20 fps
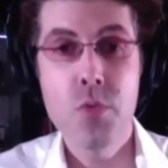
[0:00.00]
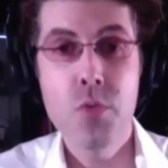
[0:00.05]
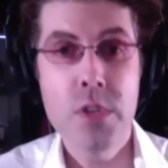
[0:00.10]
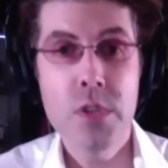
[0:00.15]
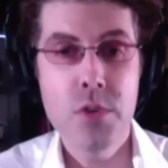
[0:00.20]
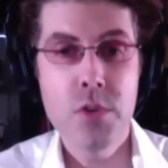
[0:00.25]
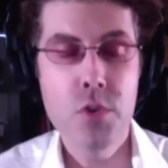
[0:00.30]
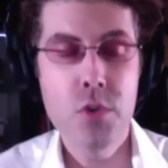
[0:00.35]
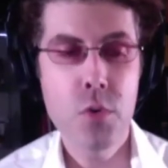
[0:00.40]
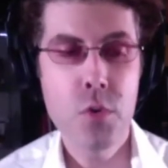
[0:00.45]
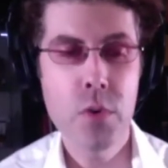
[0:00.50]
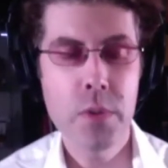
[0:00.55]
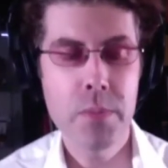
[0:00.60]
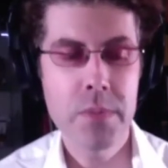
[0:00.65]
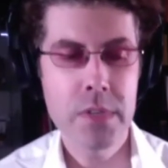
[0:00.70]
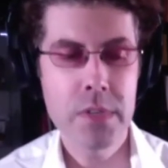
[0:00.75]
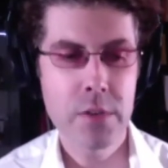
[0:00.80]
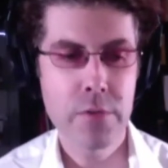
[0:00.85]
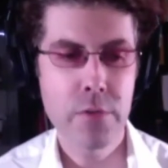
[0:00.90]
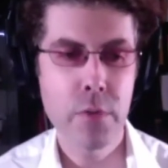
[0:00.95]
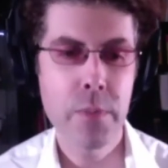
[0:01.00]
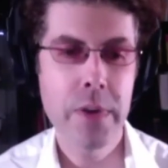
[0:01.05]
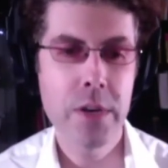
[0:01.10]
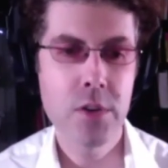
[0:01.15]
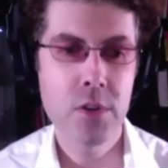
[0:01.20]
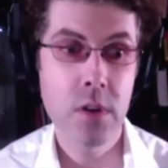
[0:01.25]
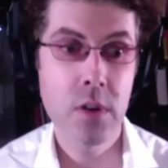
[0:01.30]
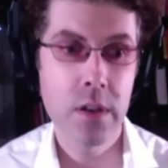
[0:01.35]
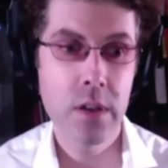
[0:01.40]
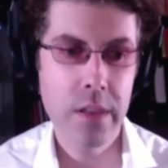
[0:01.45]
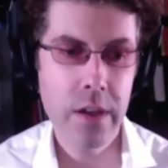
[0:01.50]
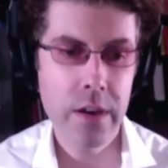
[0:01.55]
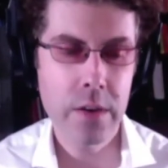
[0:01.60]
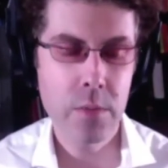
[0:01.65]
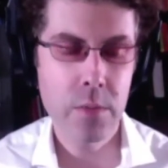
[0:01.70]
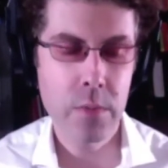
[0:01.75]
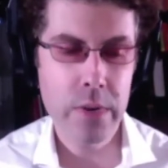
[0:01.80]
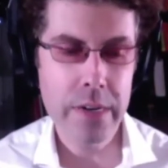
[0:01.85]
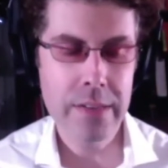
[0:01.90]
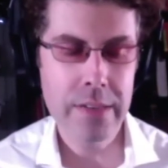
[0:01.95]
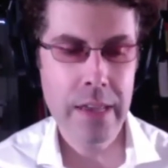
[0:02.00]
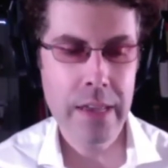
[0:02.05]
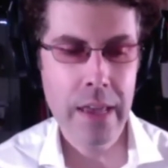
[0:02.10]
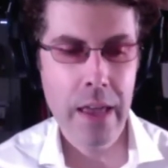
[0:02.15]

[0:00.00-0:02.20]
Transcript: we do with misinformation online, right?